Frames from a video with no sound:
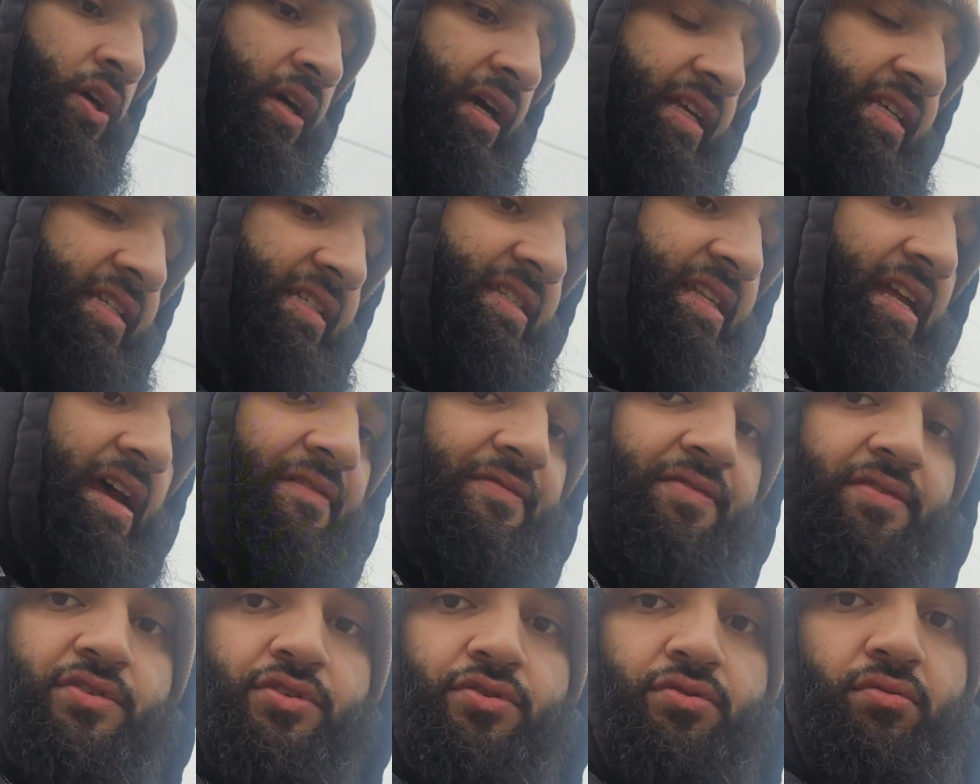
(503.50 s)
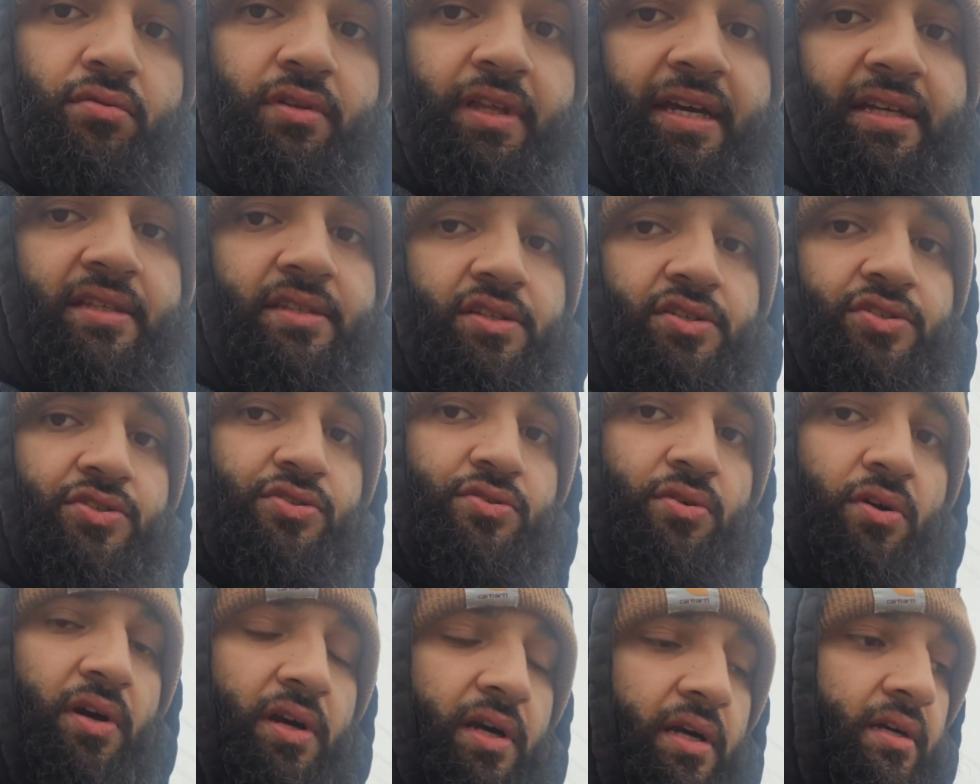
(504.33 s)
It's never too late to
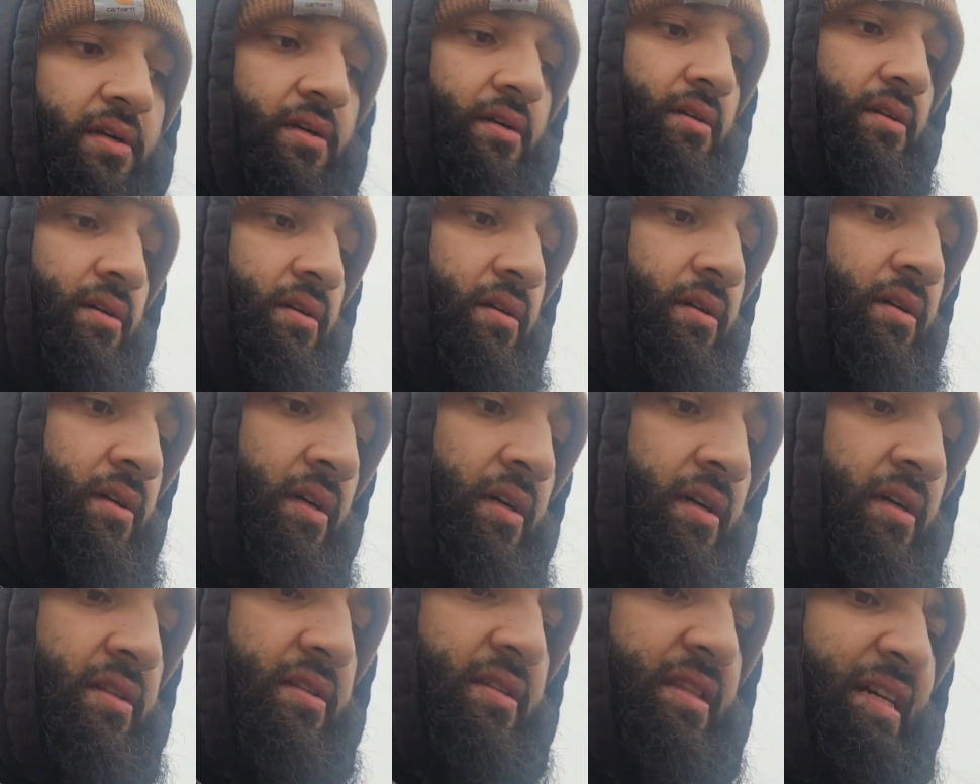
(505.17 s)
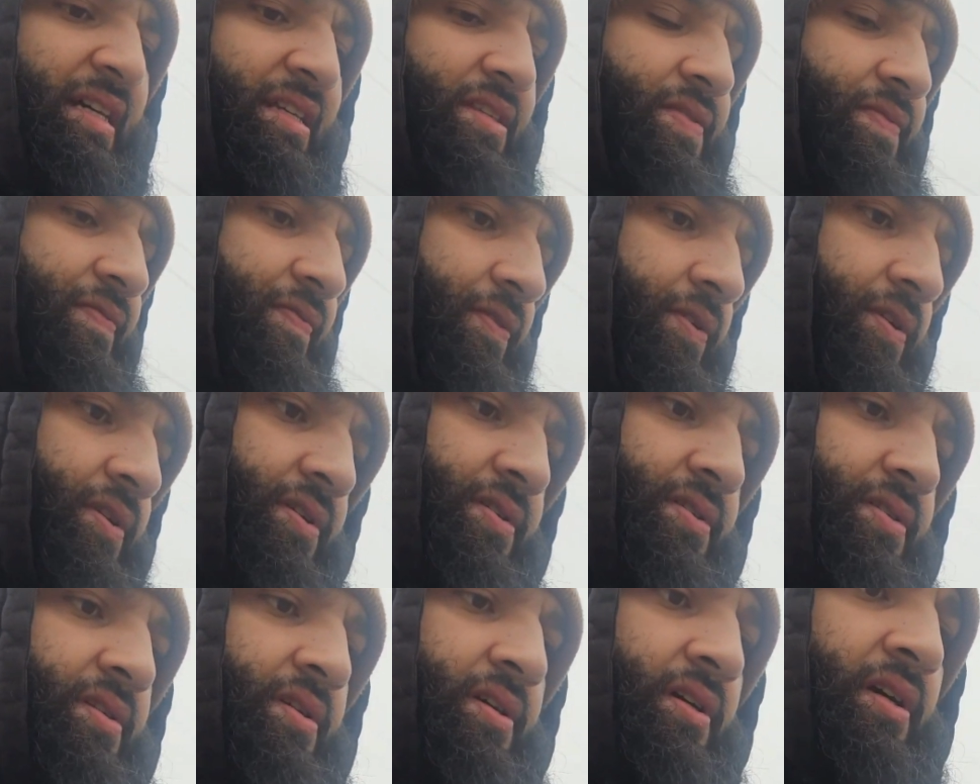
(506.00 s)
start. That's
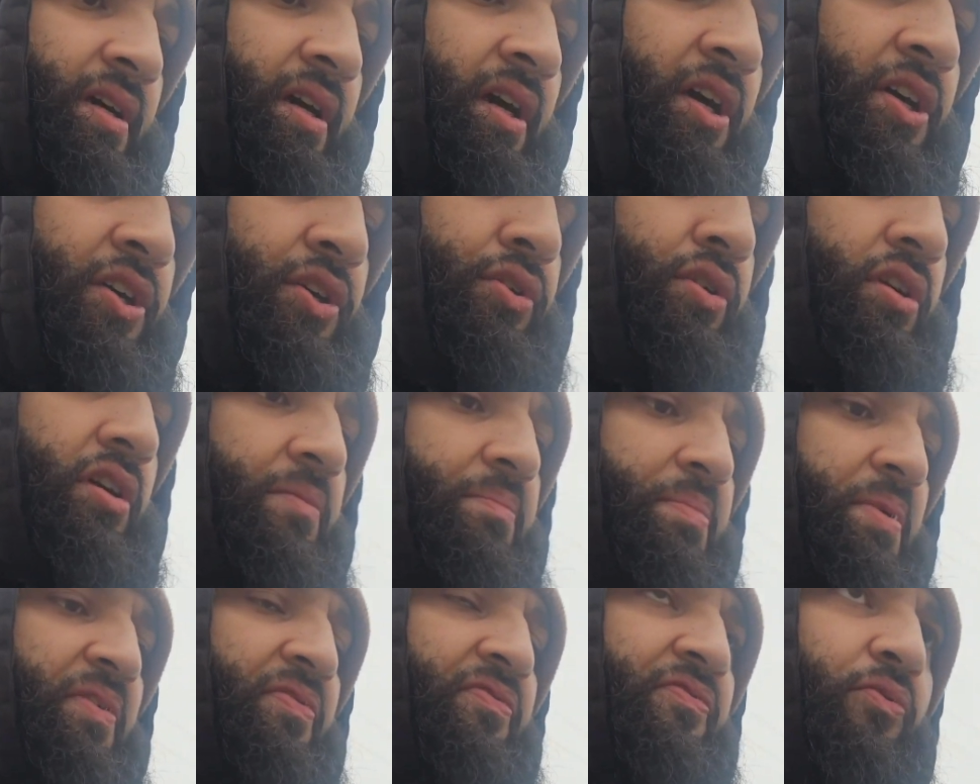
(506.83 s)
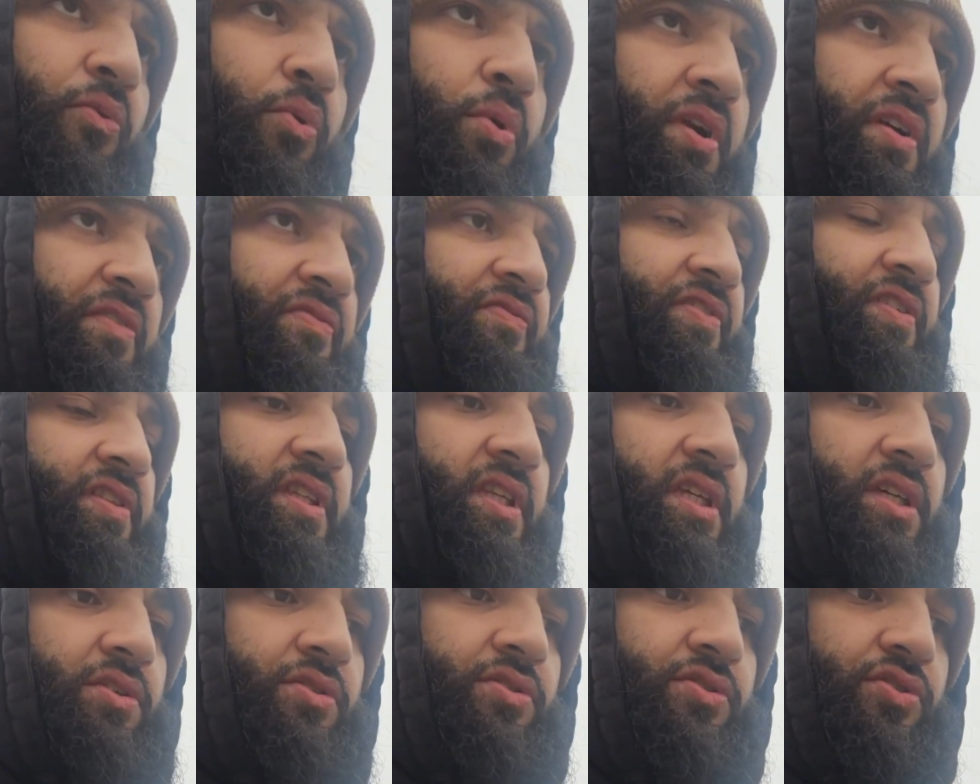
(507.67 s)
first. You could be 40, 50
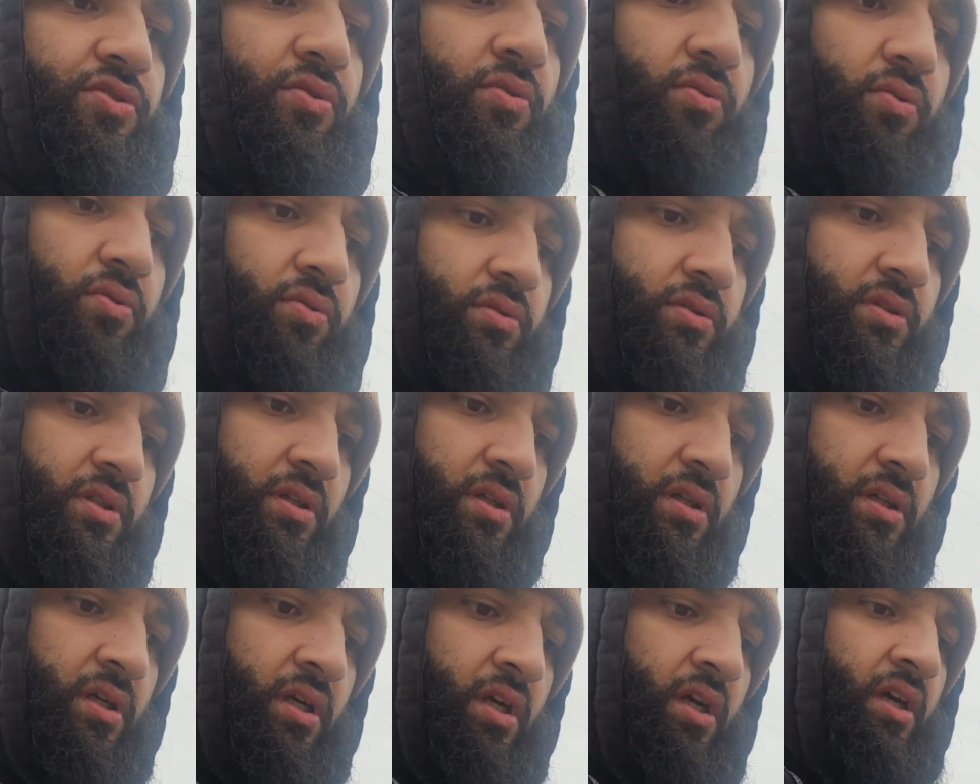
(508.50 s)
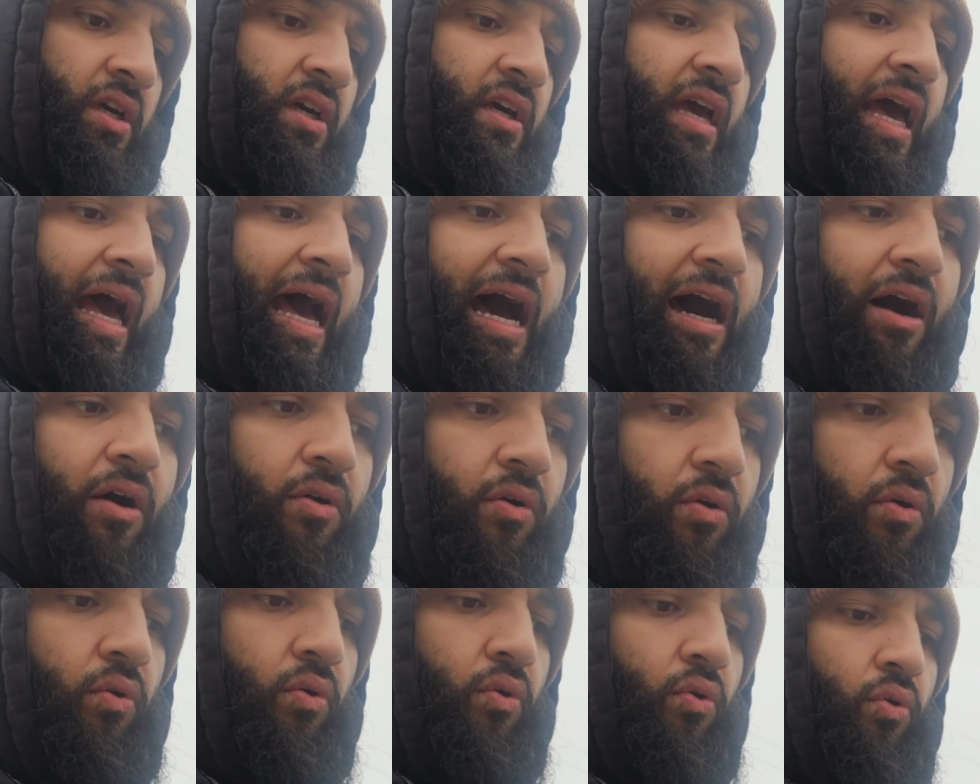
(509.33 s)
years old. How
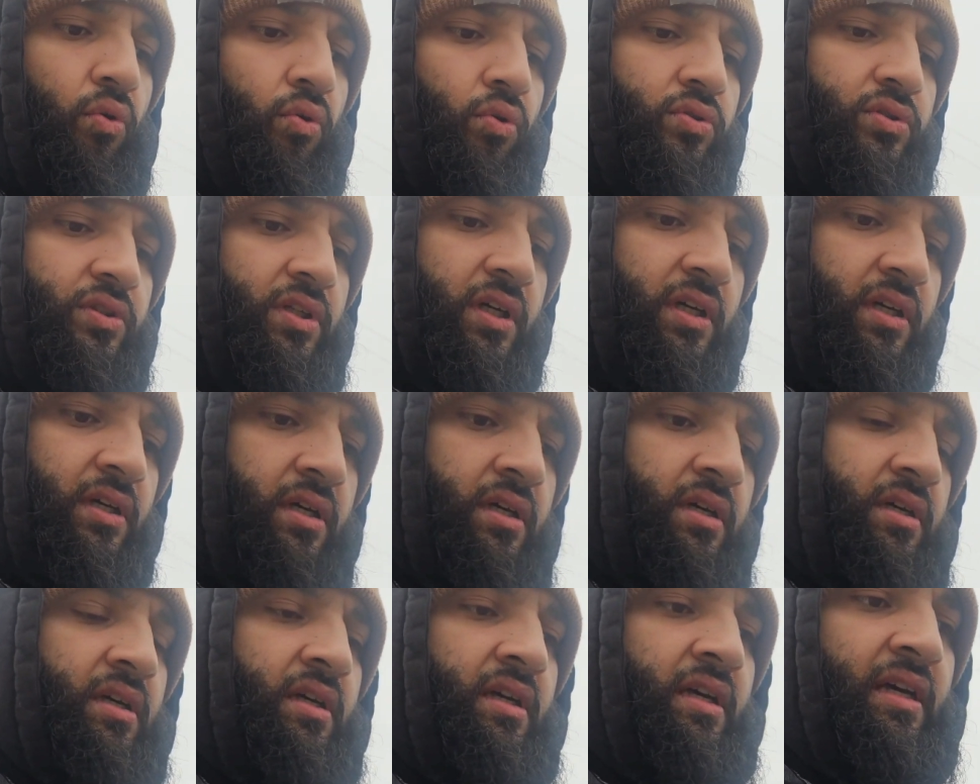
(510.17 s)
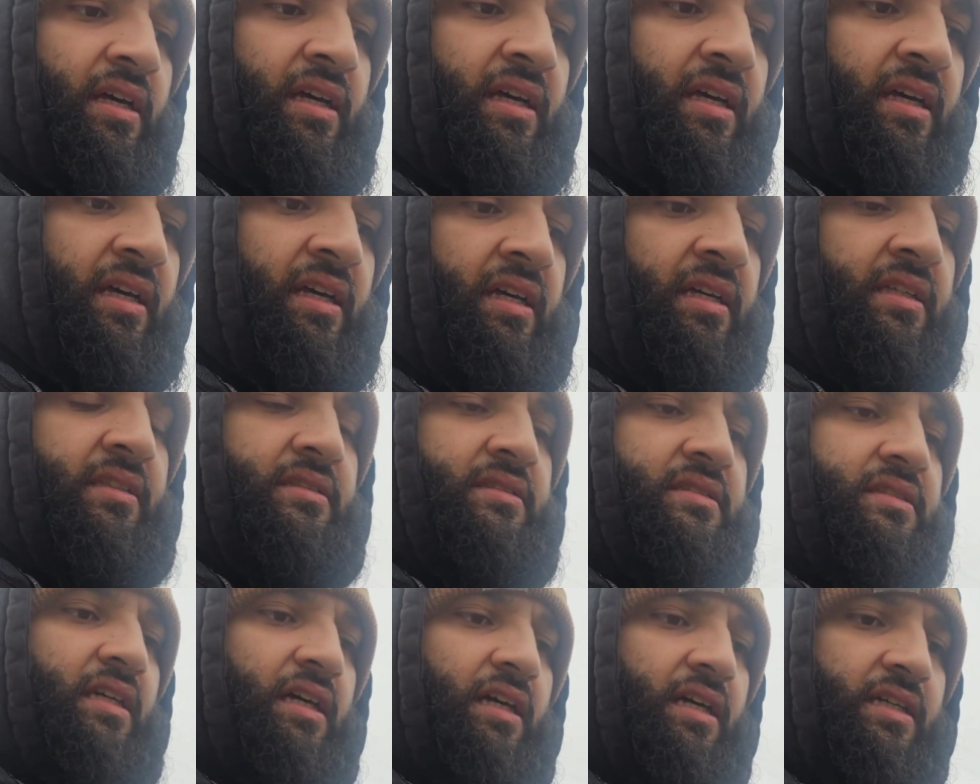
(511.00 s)
old
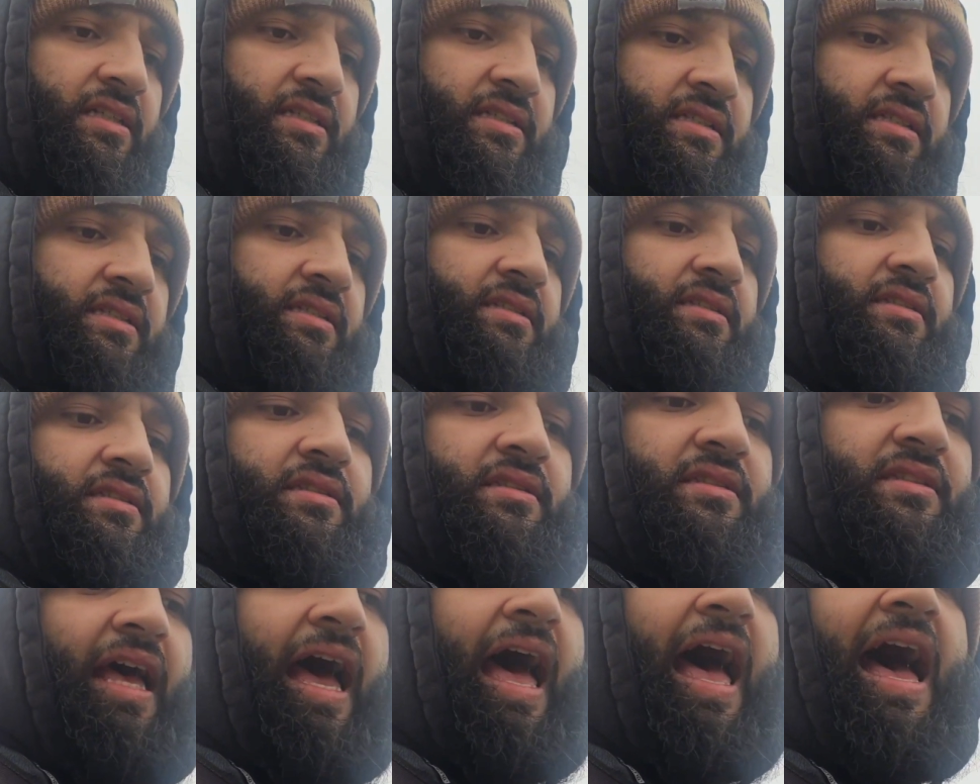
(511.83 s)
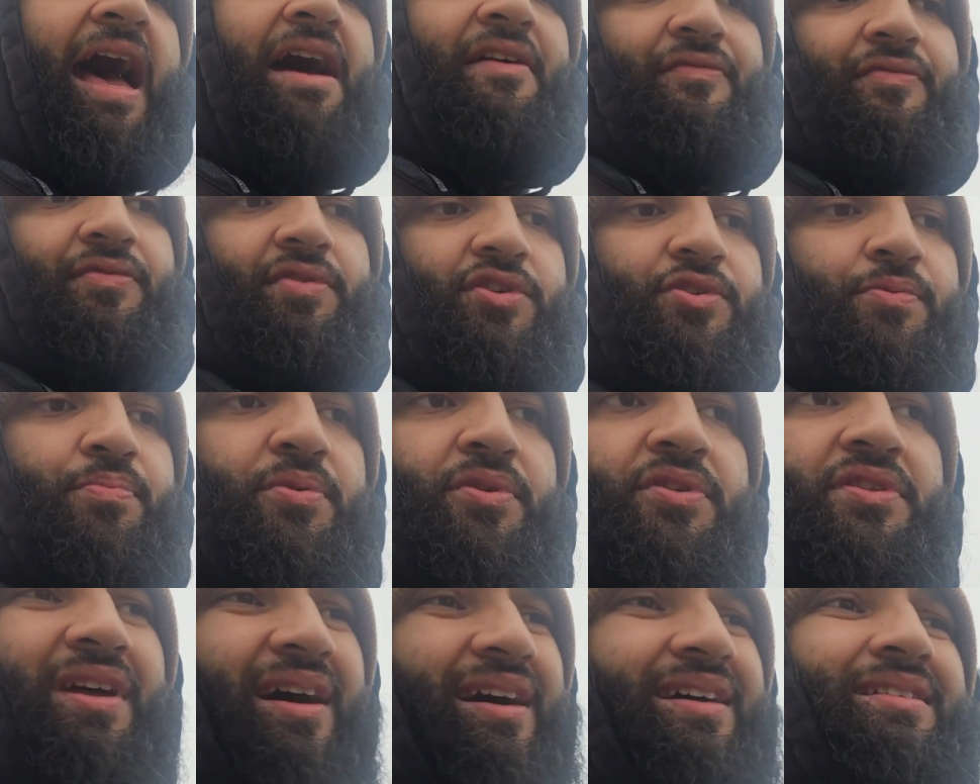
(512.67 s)
does the average
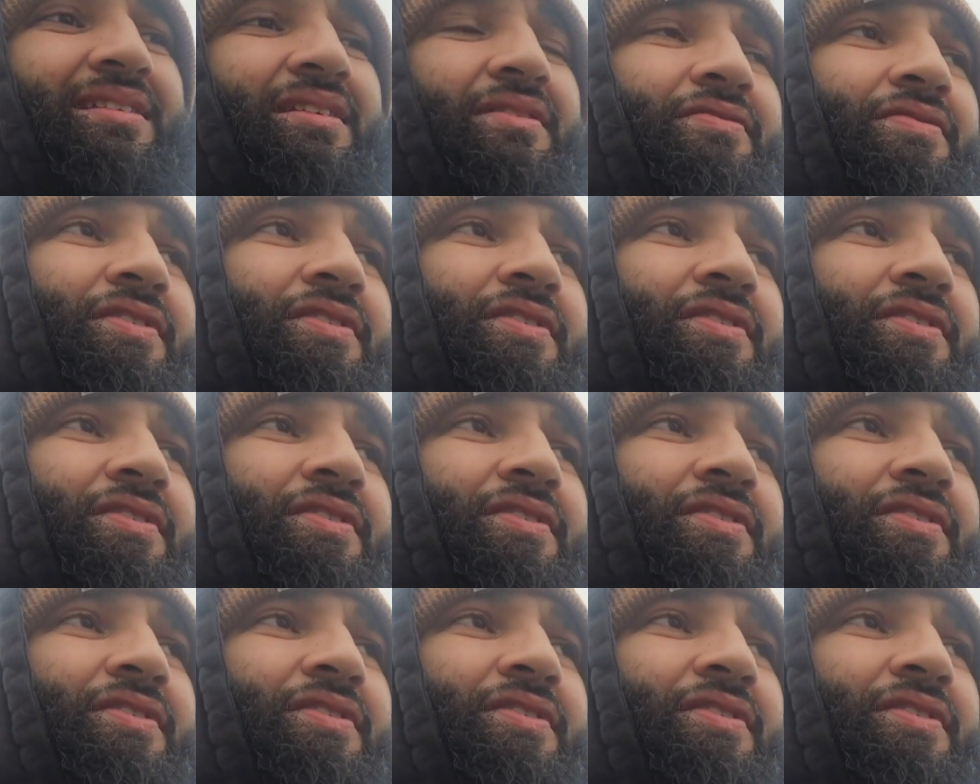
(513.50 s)
productive